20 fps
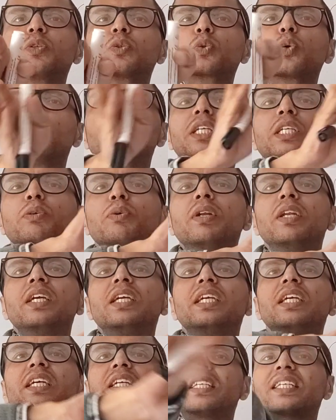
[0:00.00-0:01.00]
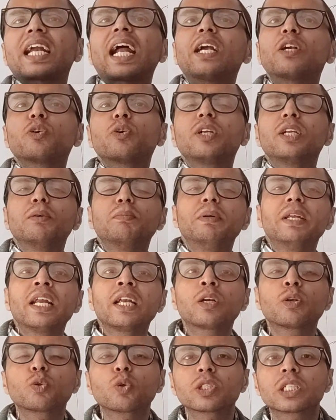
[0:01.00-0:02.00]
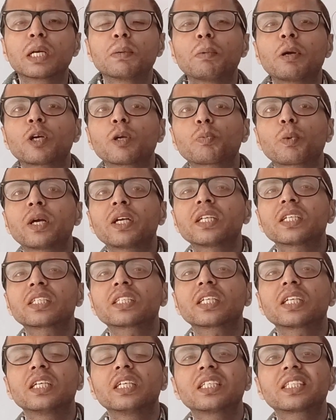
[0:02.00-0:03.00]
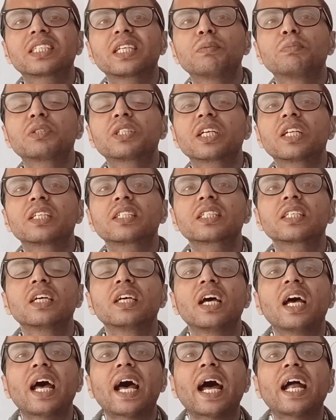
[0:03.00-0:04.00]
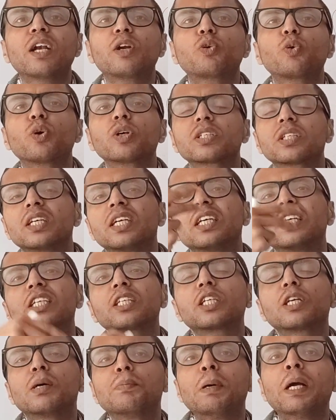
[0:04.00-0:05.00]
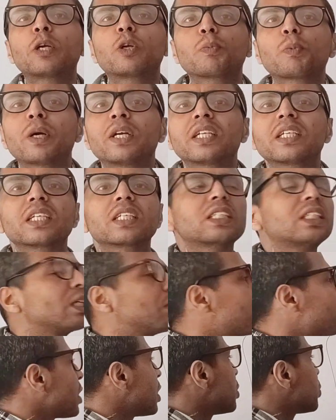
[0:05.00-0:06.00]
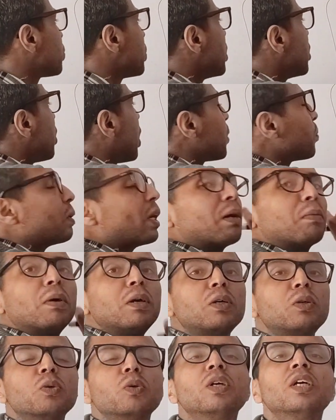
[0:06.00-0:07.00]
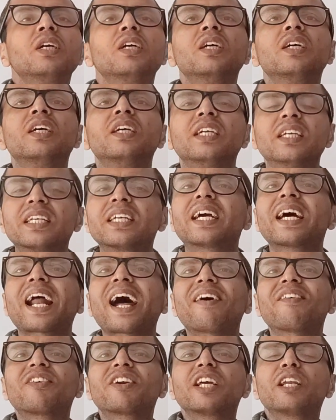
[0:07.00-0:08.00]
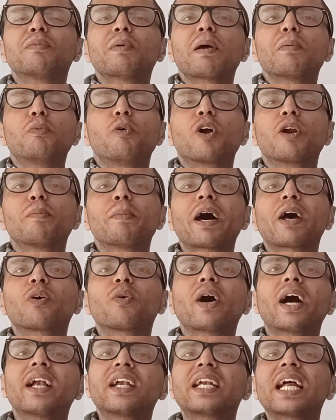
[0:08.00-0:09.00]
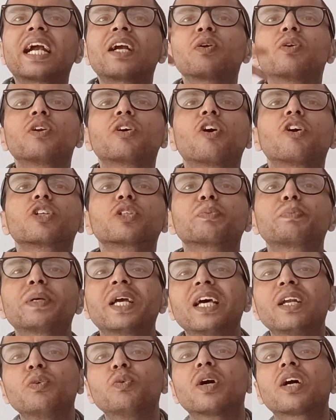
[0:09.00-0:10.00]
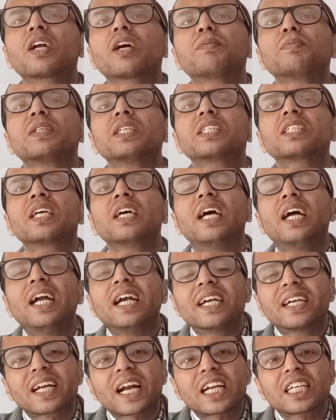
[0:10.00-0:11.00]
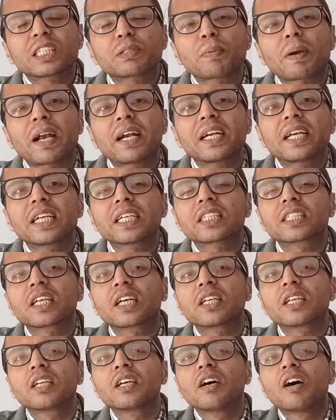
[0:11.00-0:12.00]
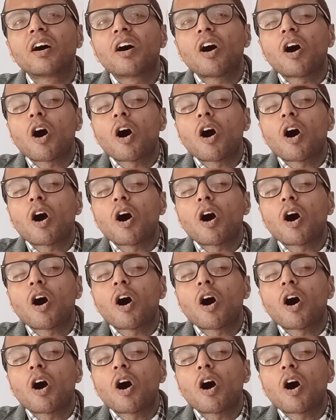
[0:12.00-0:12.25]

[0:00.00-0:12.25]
So it will try to eliminate those hematopoietic stem cells, and those hematopoietic stem cells will not be able to engraft in my bone marrow, and that will cause failure of this transplantation.